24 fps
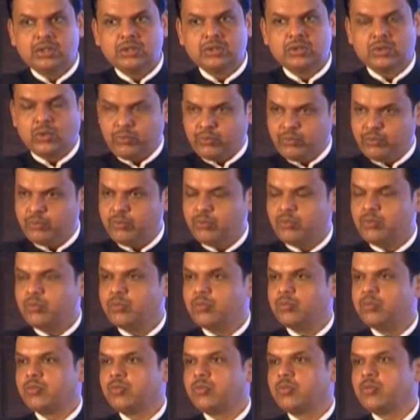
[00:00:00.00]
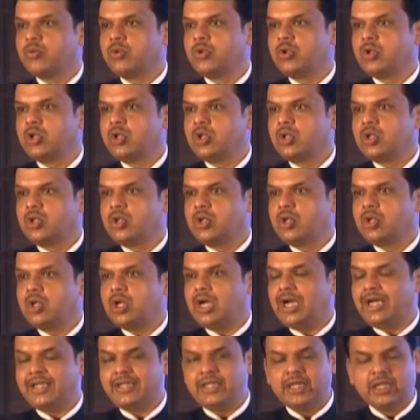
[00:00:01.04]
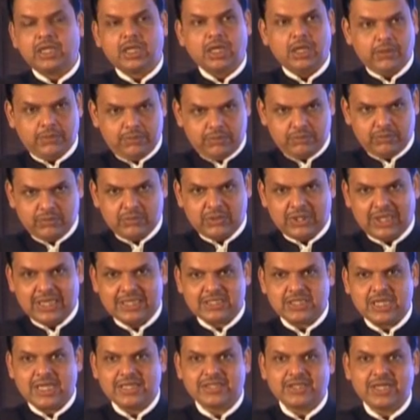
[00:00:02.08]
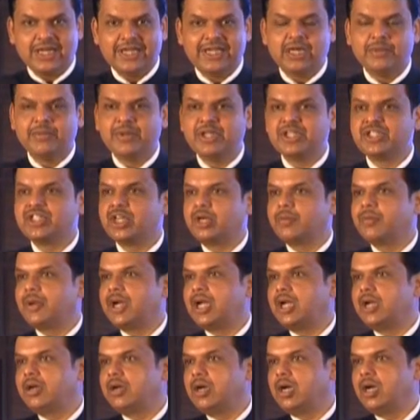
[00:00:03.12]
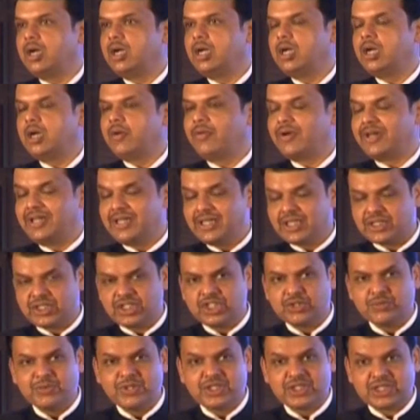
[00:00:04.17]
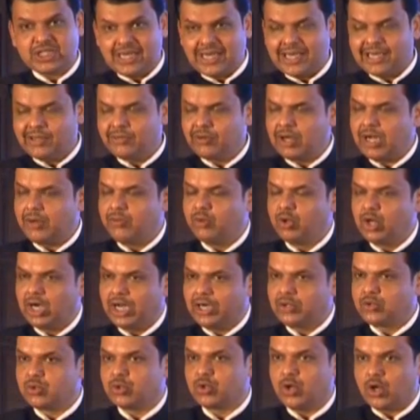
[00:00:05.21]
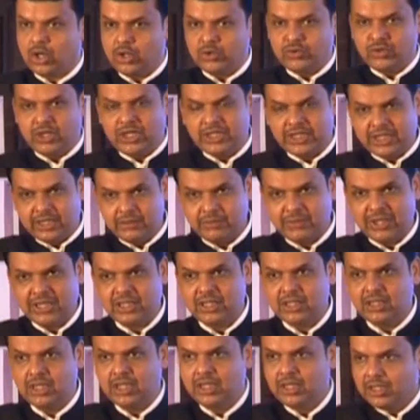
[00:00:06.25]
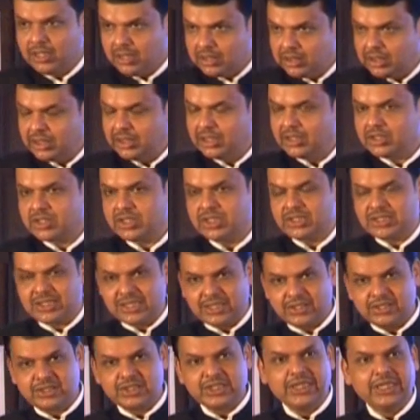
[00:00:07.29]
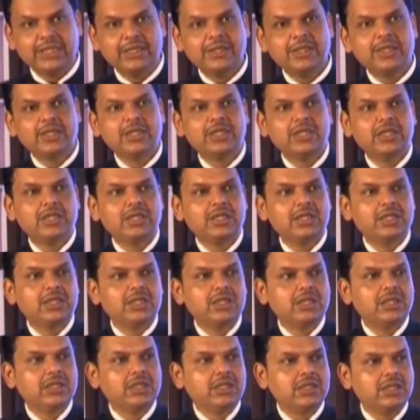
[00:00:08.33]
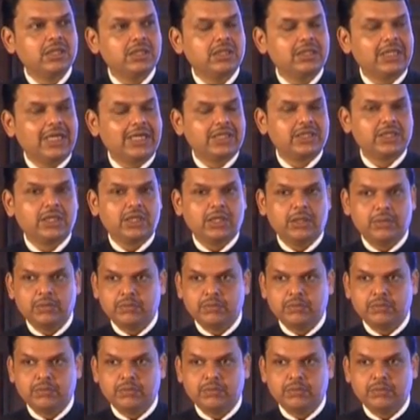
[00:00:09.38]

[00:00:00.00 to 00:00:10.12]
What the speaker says: So I think as rightly mentioned by our industries minister, and I would like to congratulate him and the industry secretary that